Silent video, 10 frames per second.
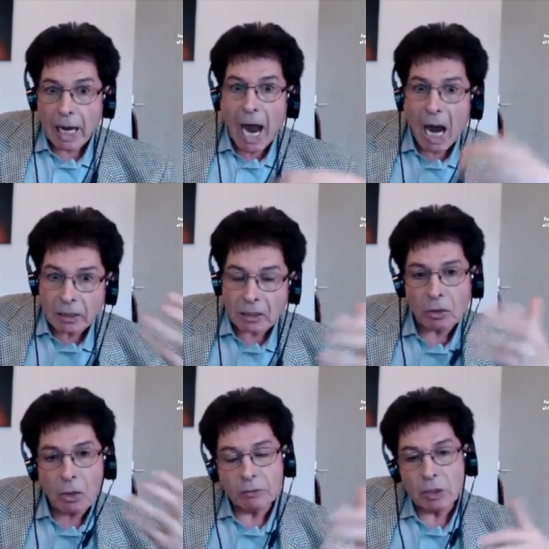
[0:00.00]
allies
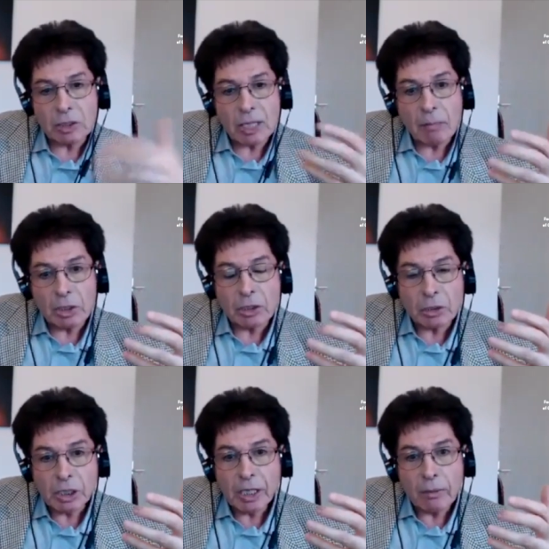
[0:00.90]
of the Islamic
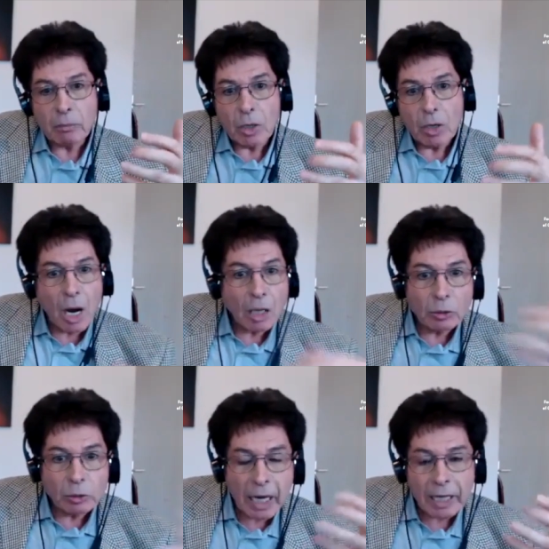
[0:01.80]
regime. How
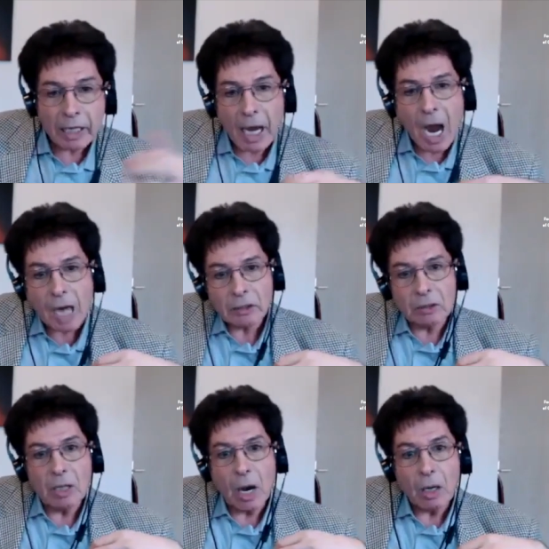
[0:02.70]
do they react
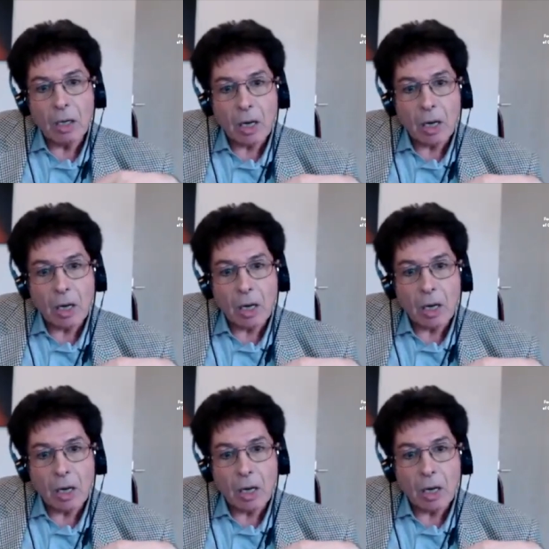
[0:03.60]
now?